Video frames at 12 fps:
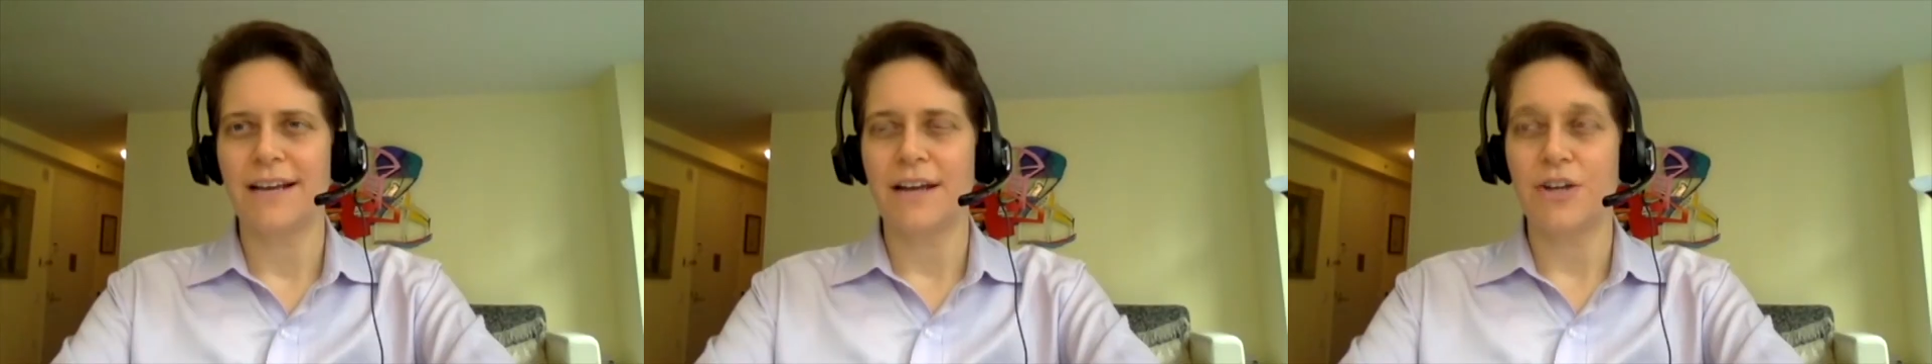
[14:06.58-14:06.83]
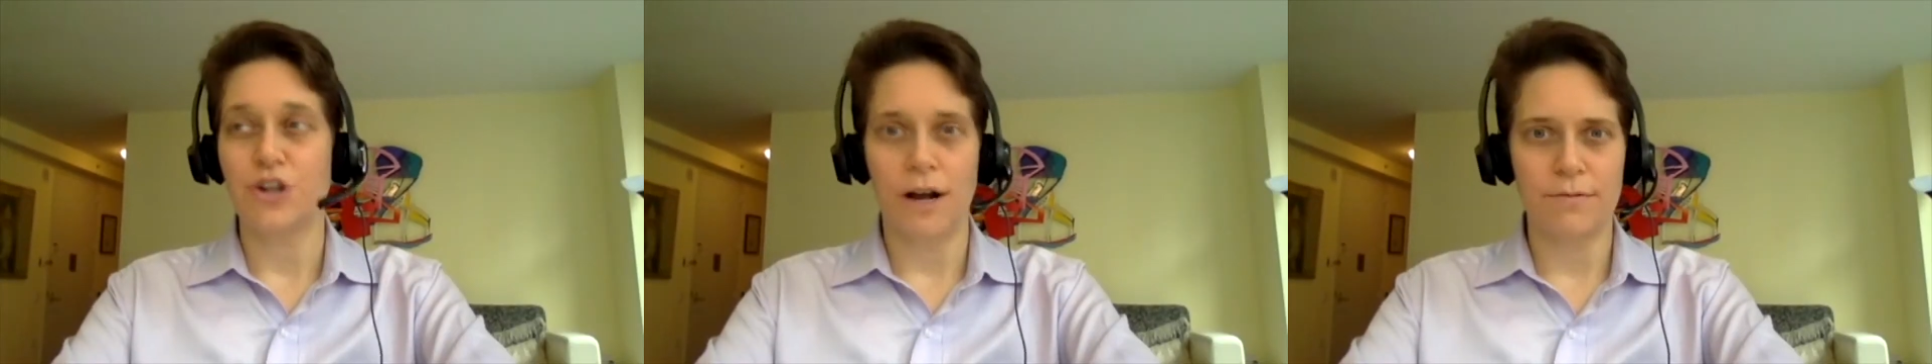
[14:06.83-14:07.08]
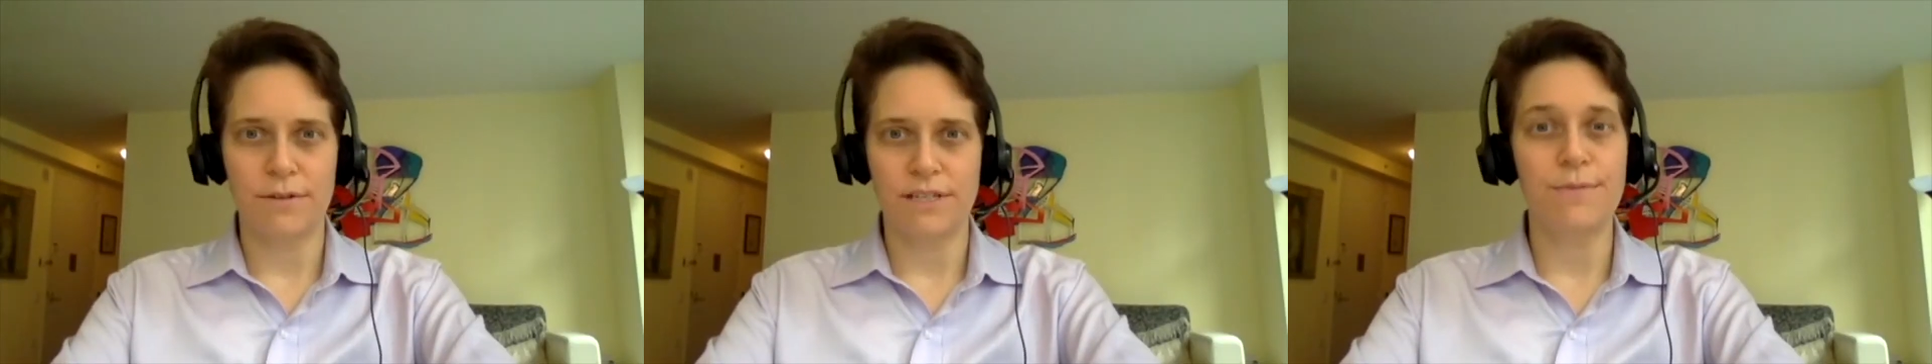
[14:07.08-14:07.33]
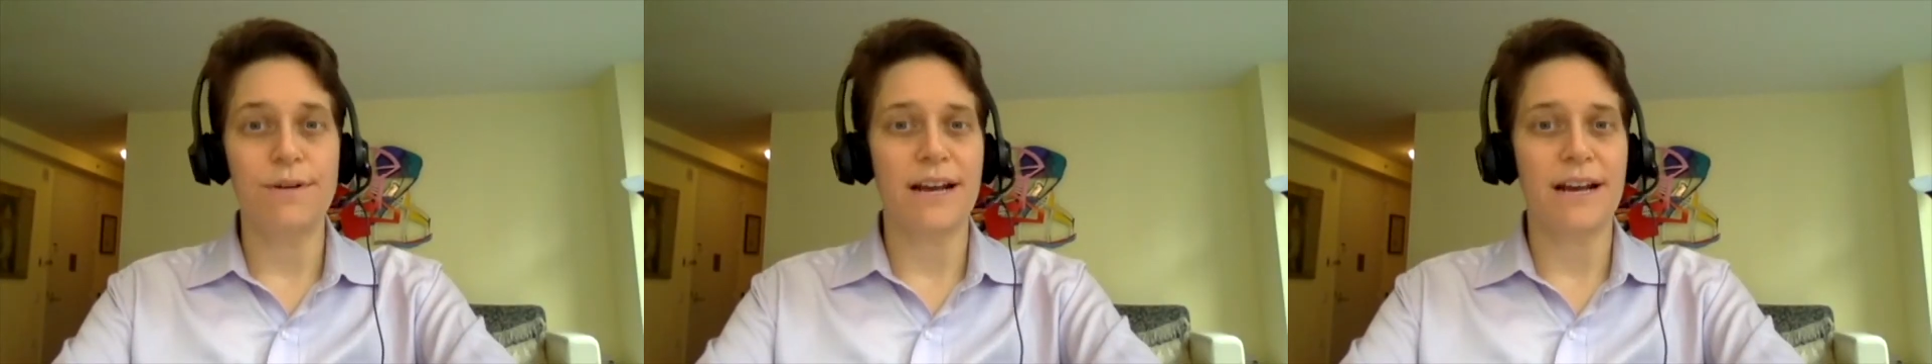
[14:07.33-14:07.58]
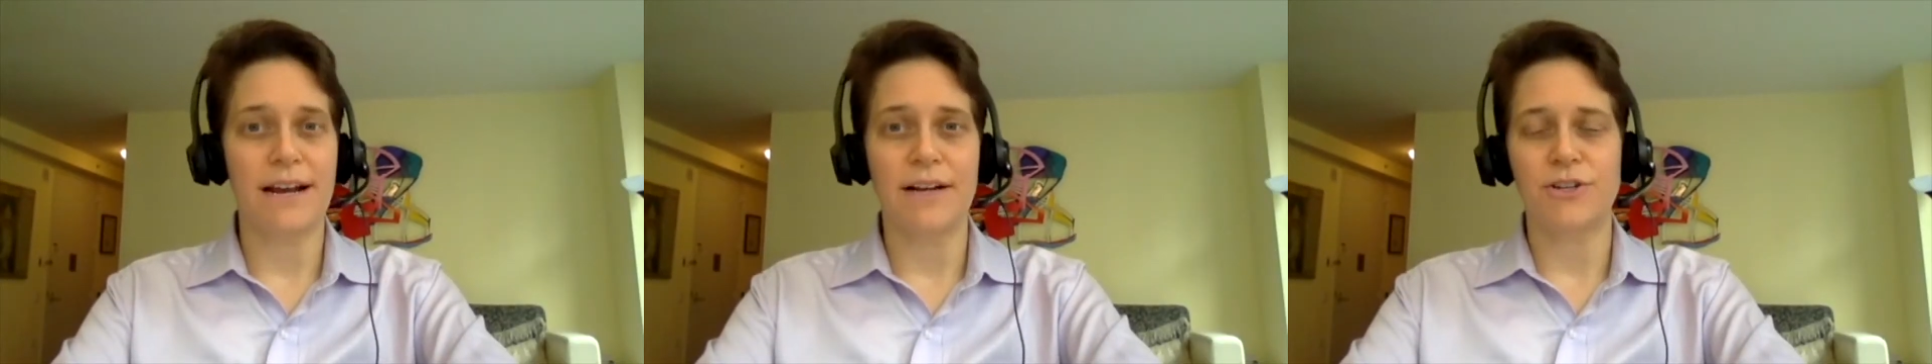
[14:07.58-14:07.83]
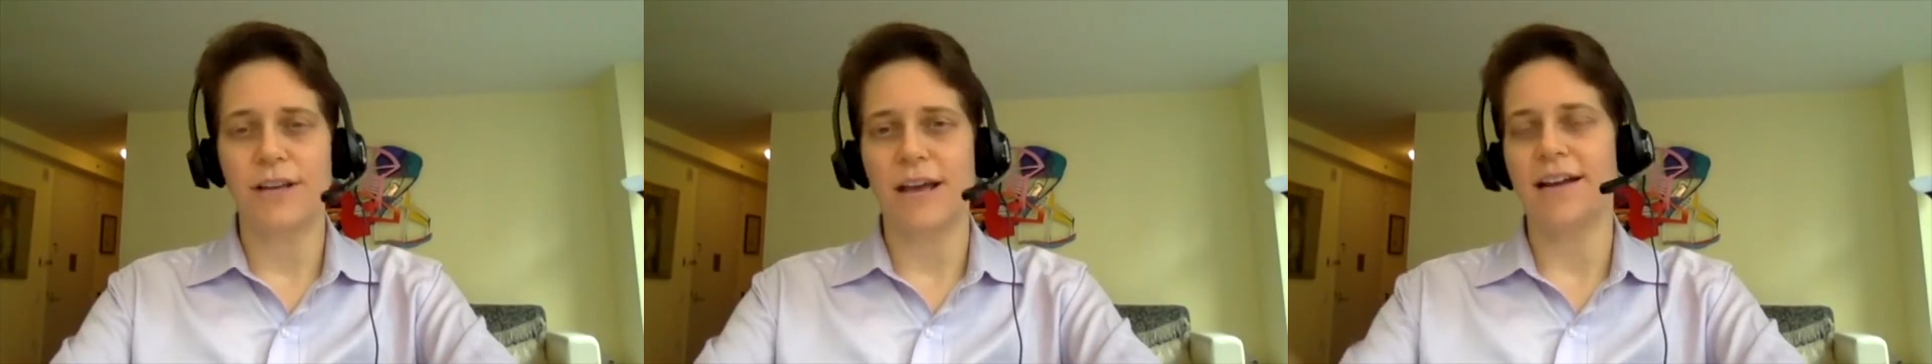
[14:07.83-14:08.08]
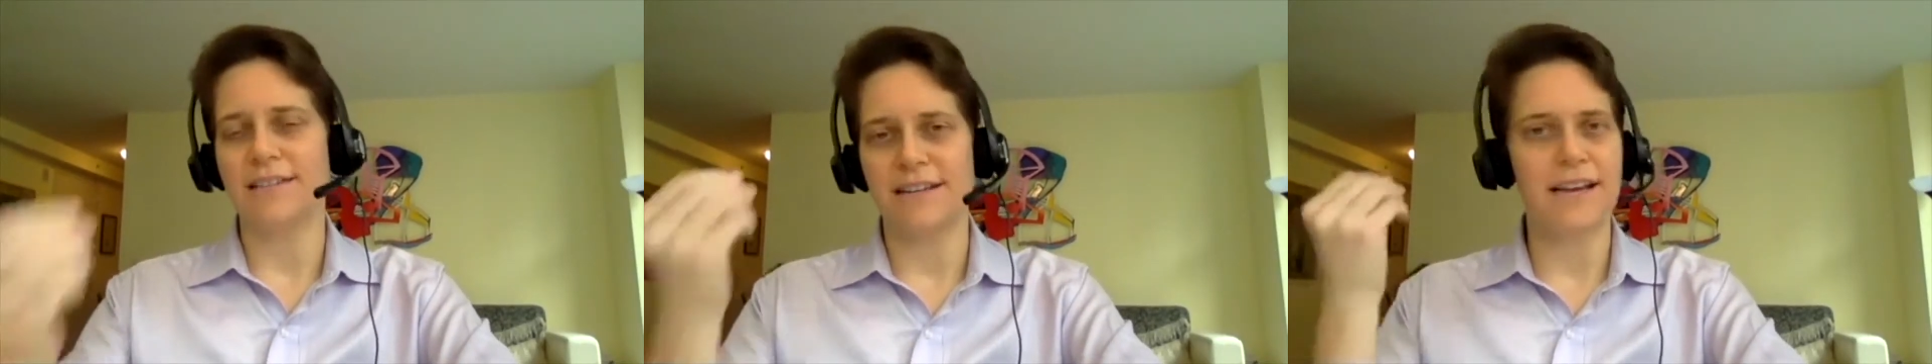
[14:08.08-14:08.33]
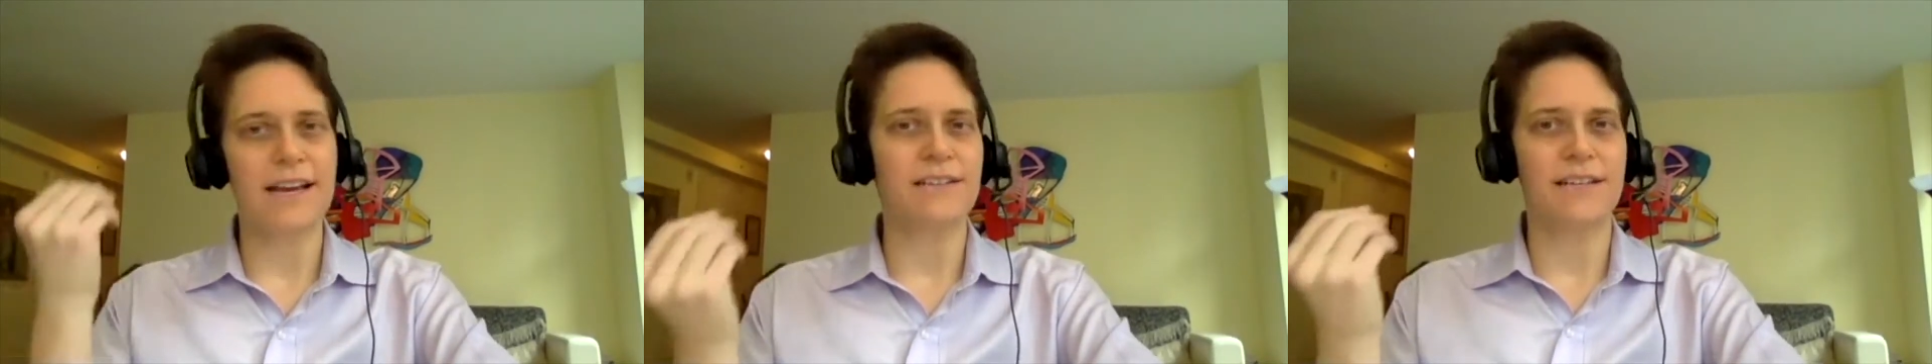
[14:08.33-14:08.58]
John was somebody I actually had as a
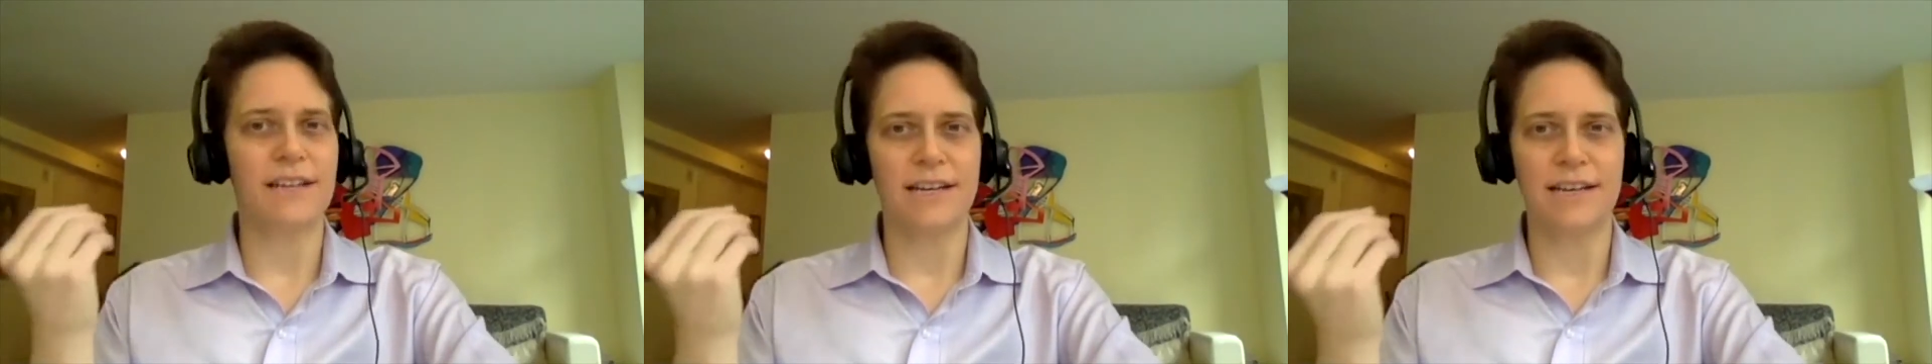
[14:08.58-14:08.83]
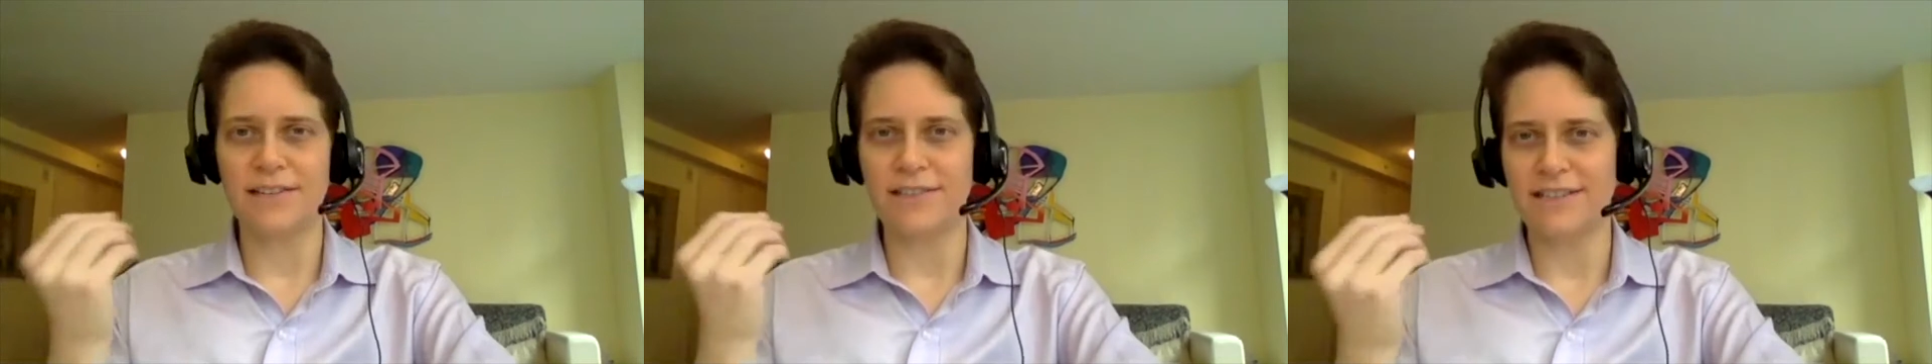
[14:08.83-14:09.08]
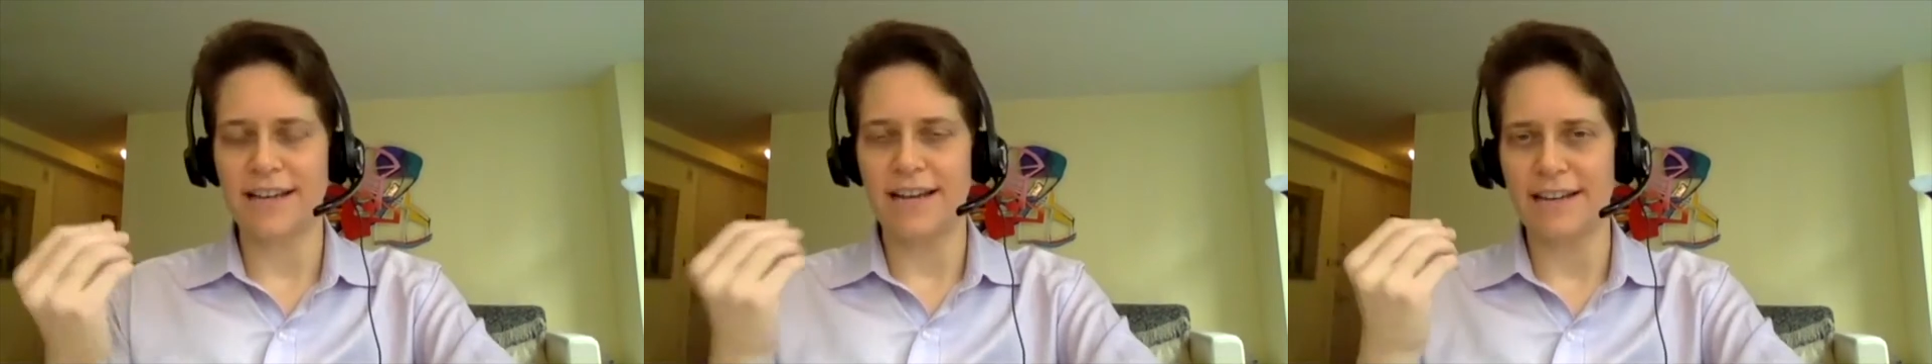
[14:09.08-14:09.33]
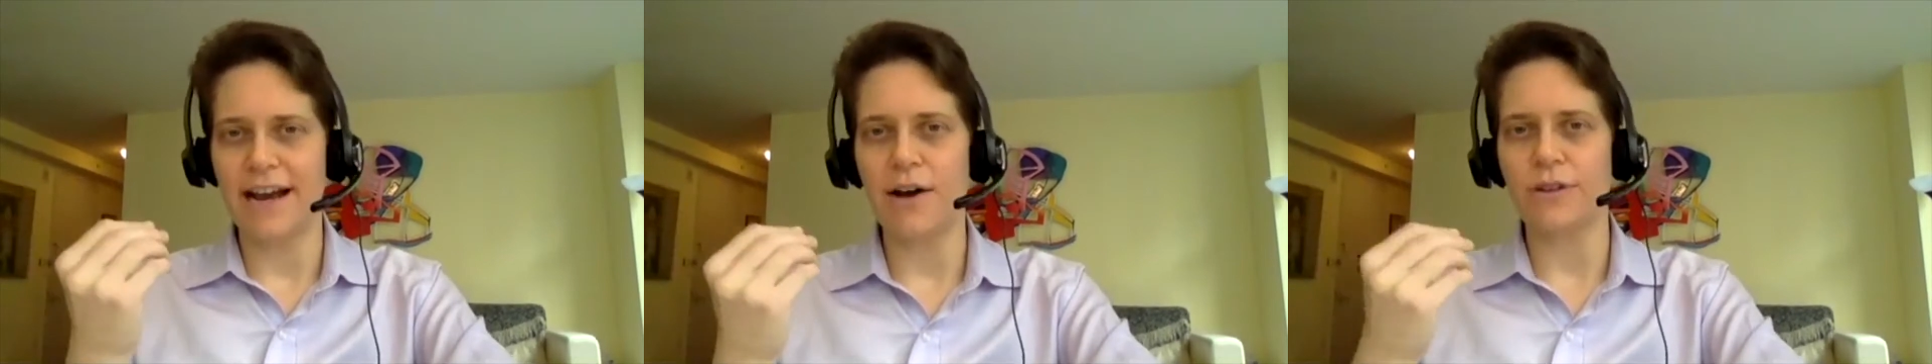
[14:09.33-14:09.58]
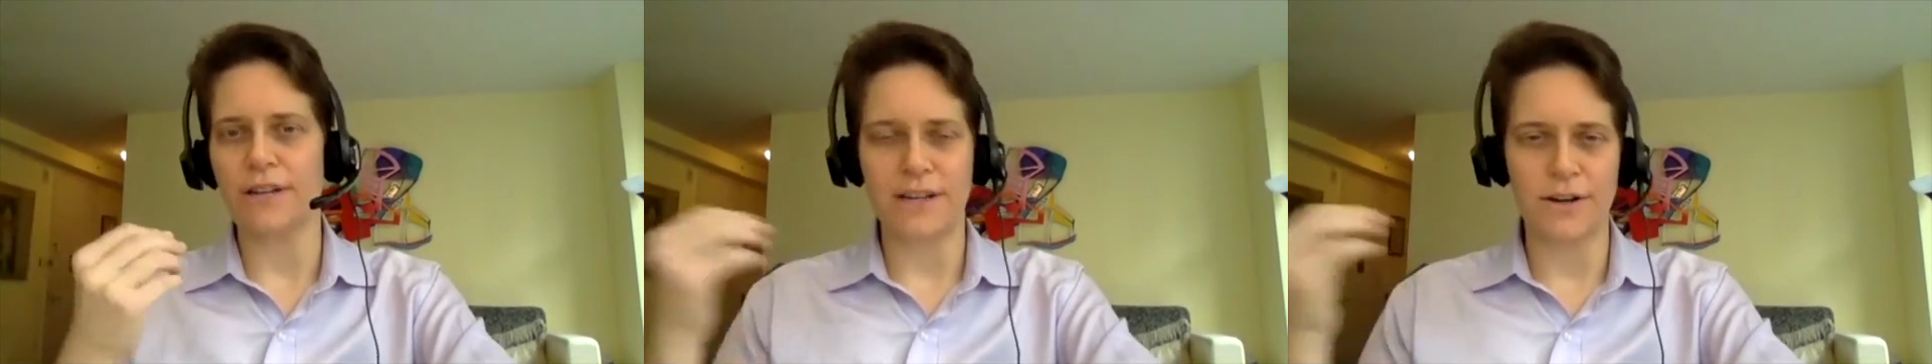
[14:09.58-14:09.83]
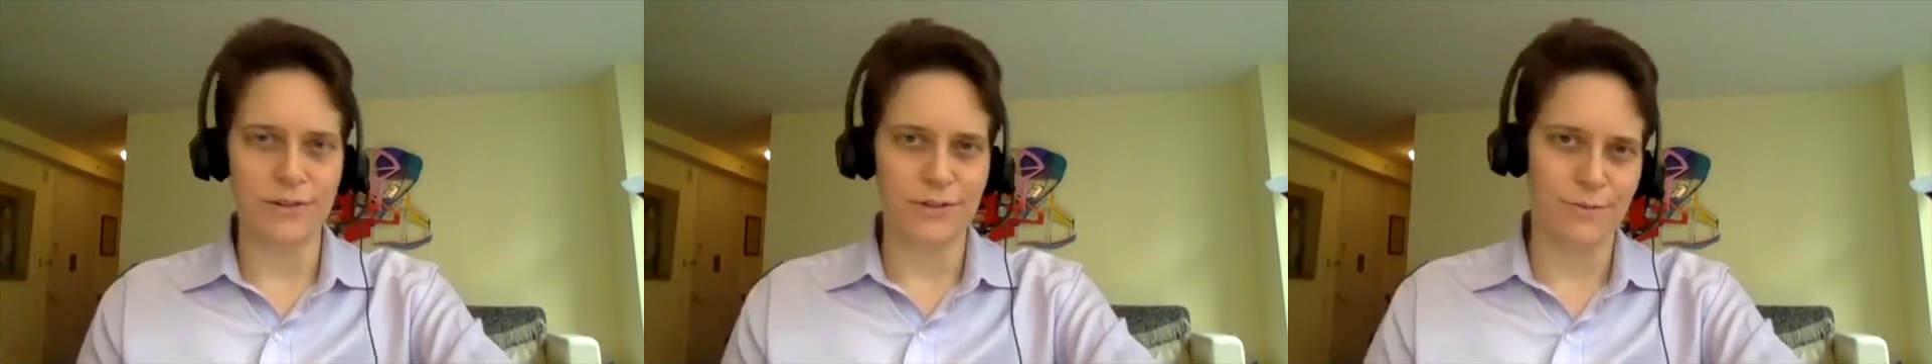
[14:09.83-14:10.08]
case study in Stand Out, and he also